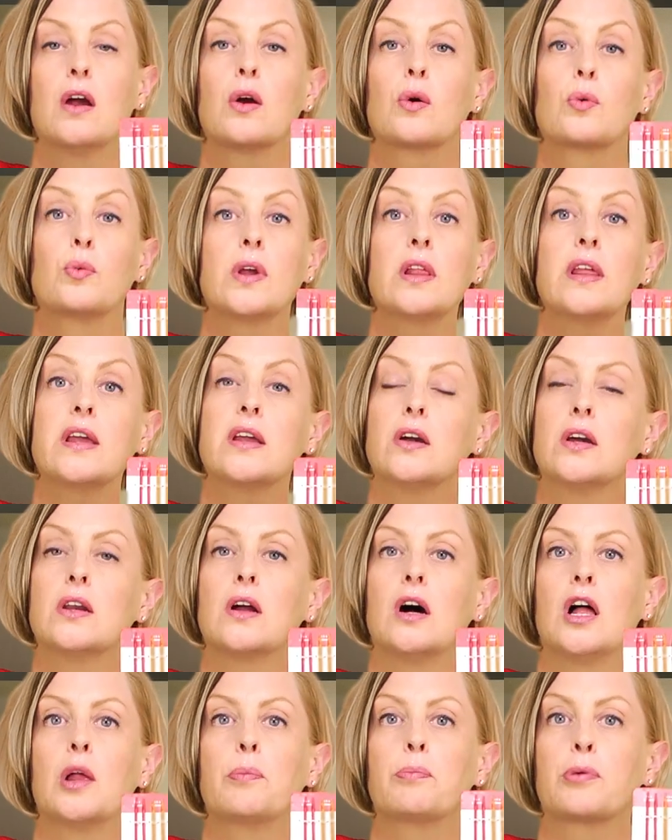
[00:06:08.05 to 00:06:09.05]
really good
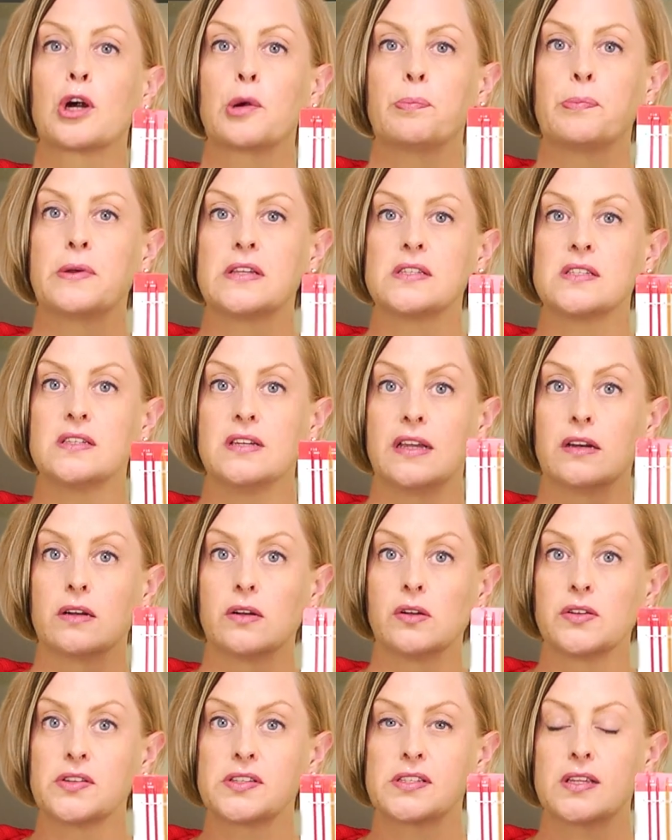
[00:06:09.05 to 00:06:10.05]
all-purpose
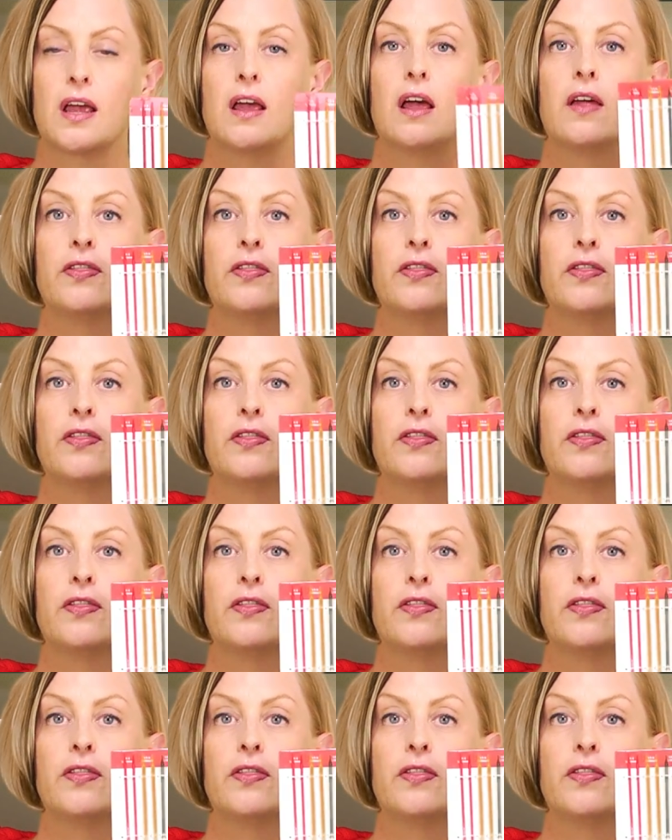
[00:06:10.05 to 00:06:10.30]
needles.